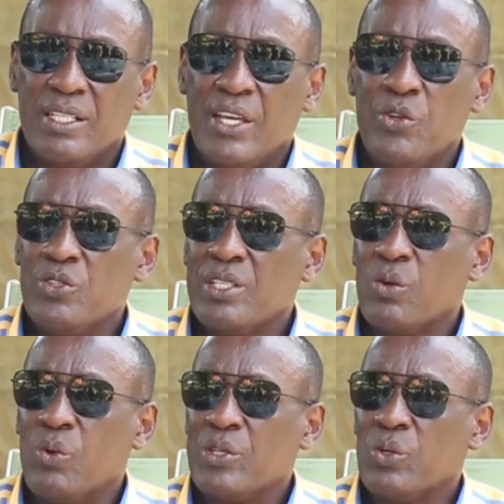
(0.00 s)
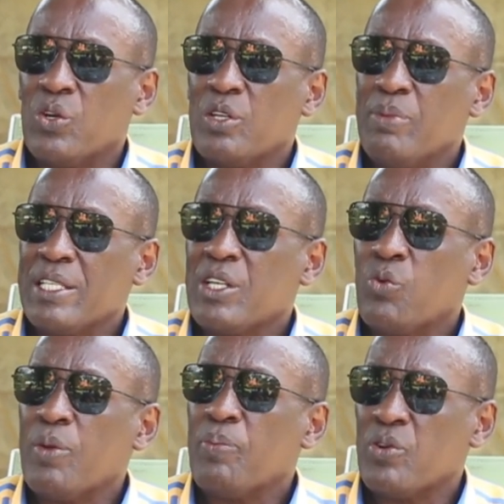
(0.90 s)
they're using what you call
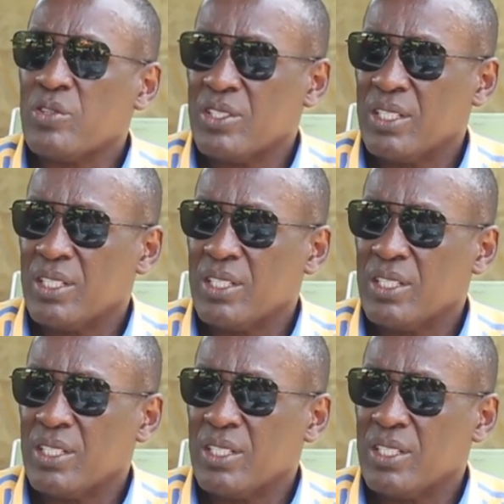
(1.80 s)
basic weapons.